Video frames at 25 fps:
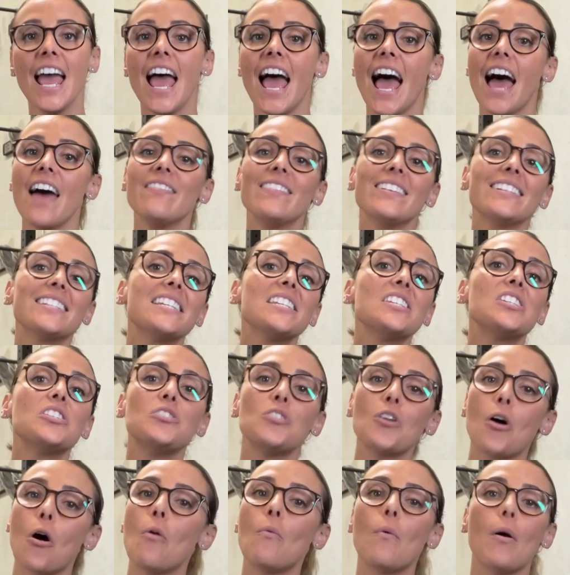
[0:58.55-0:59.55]
And this is
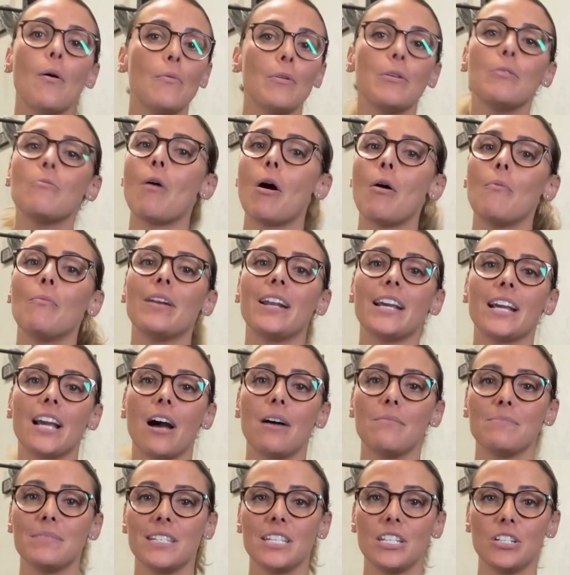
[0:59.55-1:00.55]
not what we want when it
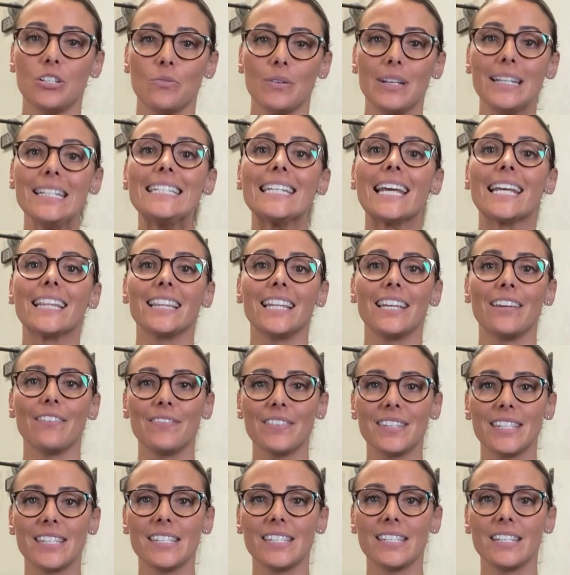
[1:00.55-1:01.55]
comes to doing
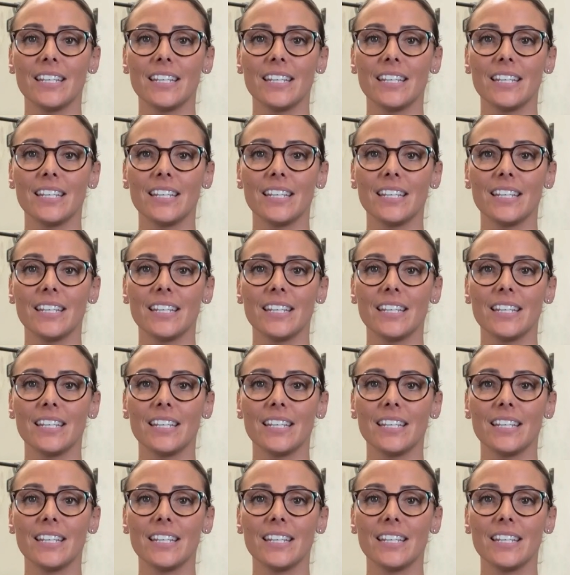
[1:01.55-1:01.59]
deadlifts.